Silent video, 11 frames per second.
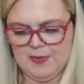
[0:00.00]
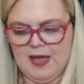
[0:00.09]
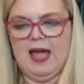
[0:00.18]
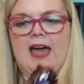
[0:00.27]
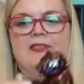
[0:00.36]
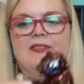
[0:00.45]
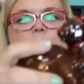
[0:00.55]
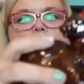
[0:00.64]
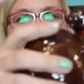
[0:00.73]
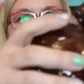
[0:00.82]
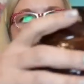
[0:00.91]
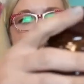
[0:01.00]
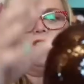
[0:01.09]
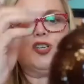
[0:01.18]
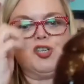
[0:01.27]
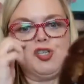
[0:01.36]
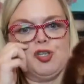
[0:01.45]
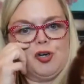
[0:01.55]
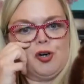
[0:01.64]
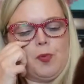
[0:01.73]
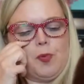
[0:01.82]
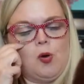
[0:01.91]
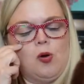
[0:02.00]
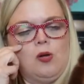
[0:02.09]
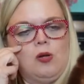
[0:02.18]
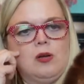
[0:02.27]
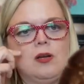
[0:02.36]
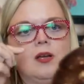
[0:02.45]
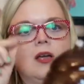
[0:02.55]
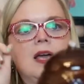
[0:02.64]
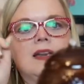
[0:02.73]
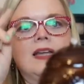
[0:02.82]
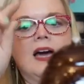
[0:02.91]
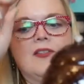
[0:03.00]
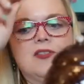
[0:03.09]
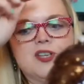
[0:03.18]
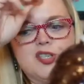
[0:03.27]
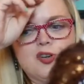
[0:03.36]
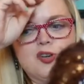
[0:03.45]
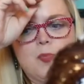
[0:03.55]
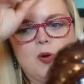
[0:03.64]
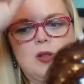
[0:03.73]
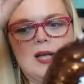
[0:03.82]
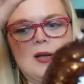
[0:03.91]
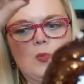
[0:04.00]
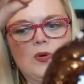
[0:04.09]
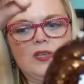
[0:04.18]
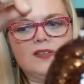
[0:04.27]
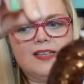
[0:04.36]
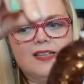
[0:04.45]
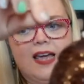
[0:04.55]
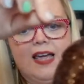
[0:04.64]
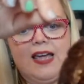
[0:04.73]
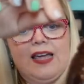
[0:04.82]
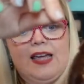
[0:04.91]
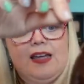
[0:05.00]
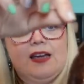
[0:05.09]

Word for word: And then we have the sugar bowl. Now, the sugar bowl, I will say